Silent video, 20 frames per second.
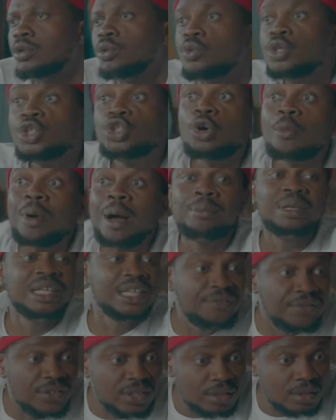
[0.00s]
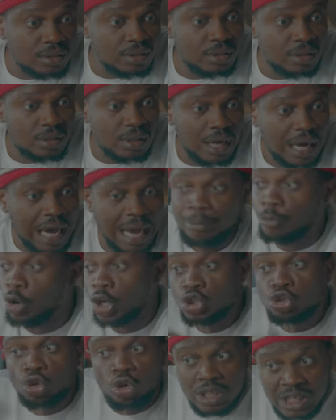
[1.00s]
Wisdom, I'm leaving. I'm
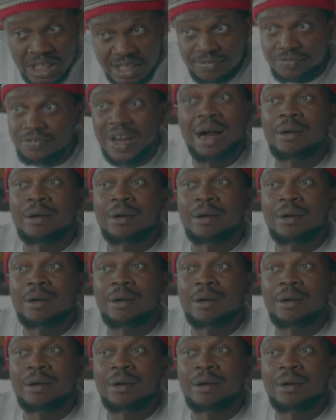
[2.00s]
going to leave.